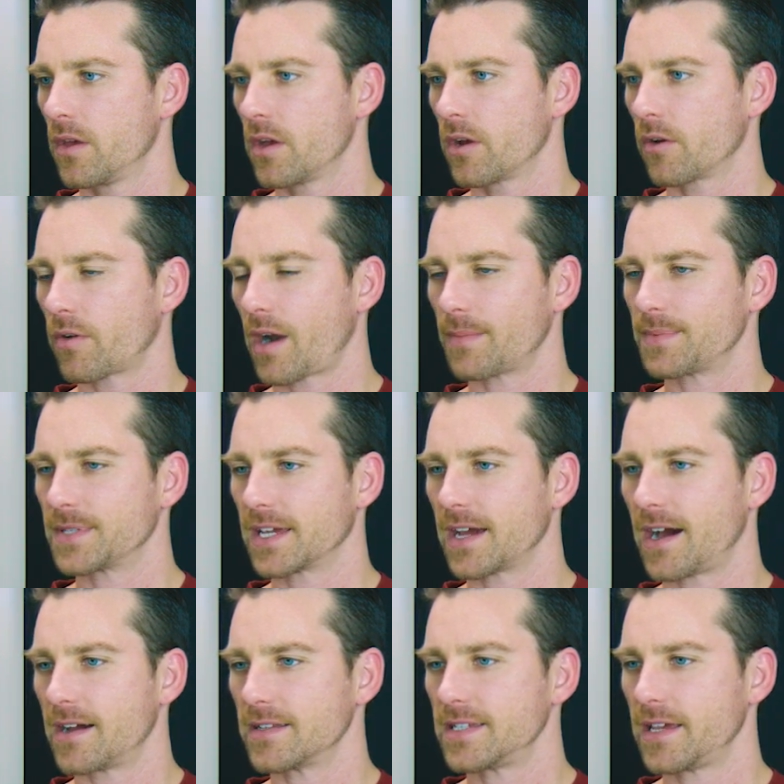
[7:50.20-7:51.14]
Crop to
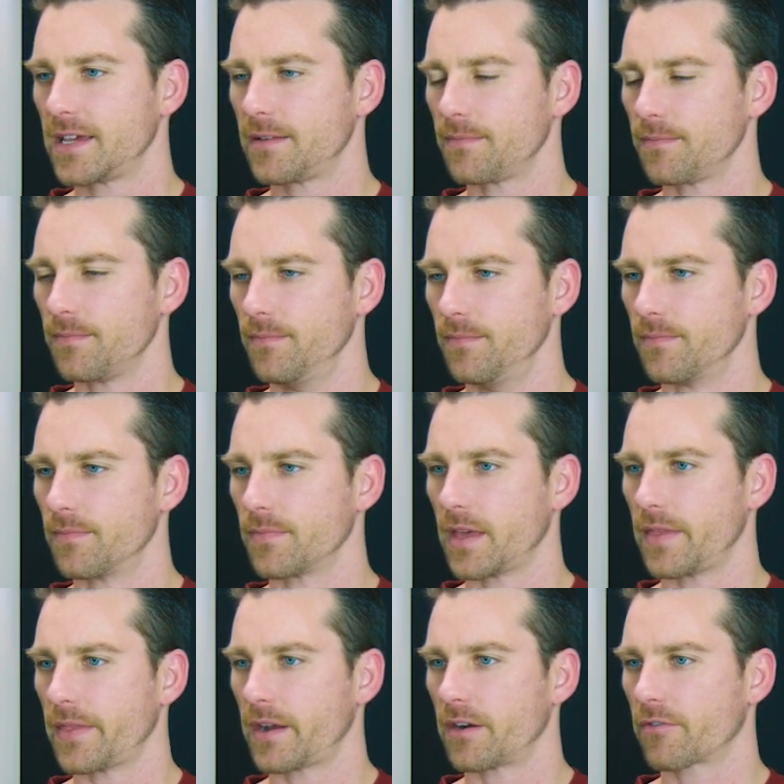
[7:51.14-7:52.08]
Content,
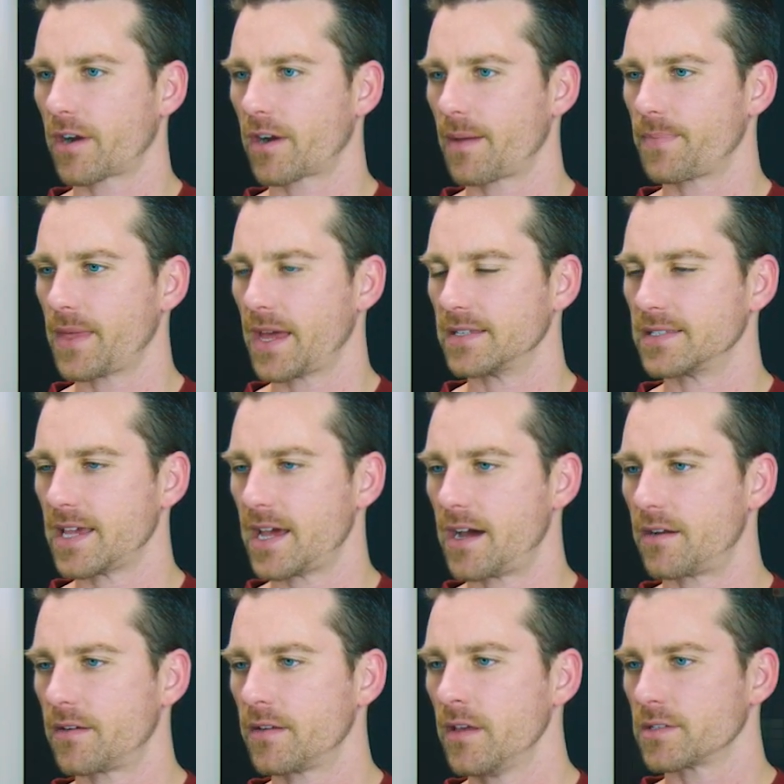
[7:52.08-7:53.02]
and that'll crop that
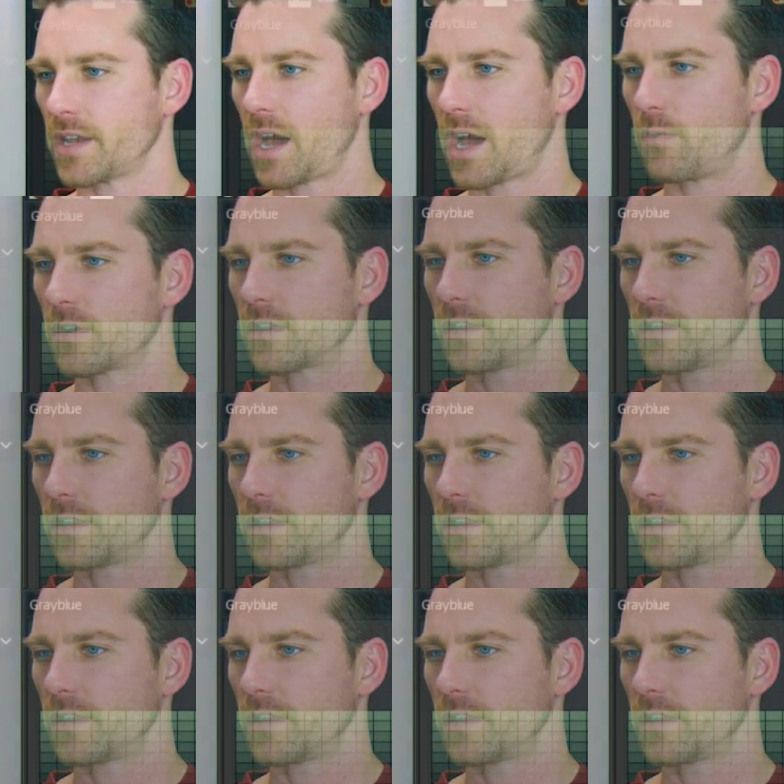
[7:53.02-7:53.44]
down. So now we'll